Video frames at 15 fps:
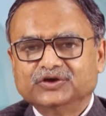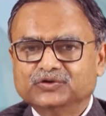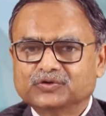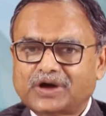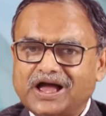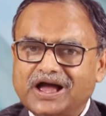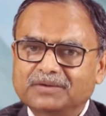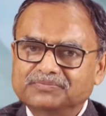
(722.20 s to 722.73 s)
you
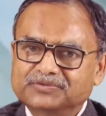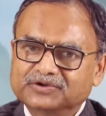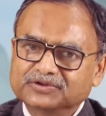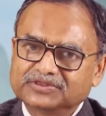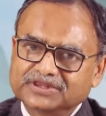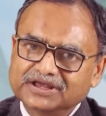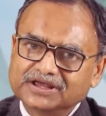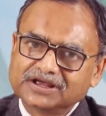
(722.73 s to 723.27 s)
have to
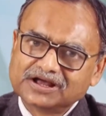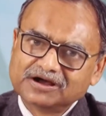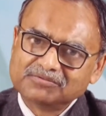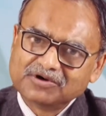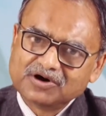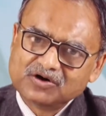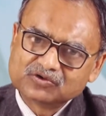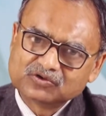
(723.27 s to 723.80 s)
think
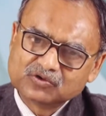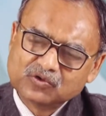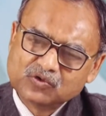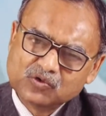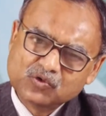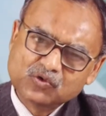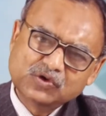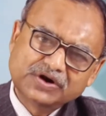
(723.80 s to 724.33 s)
about
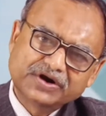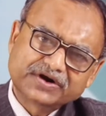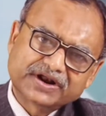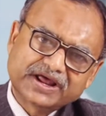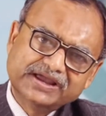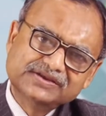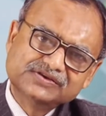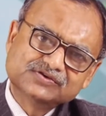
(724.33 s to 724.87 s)
whole
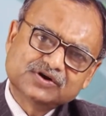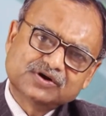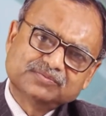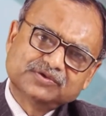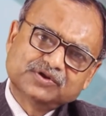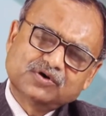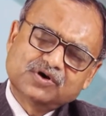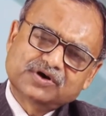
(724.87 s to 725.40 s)
range
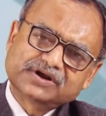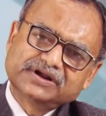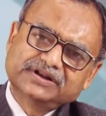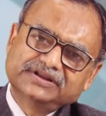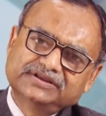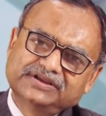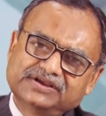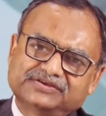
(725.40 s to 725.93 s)
of the
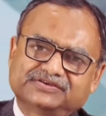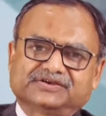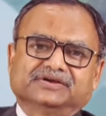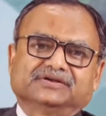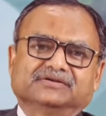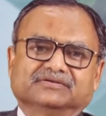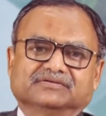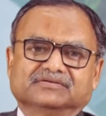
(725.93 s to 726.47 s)
organization,